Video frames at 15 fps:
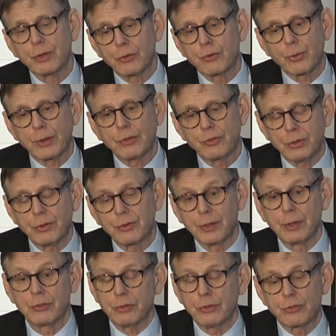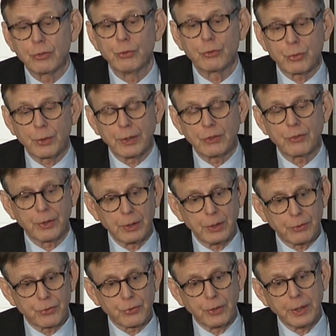in 2032,
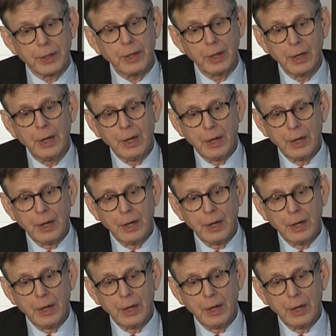2033.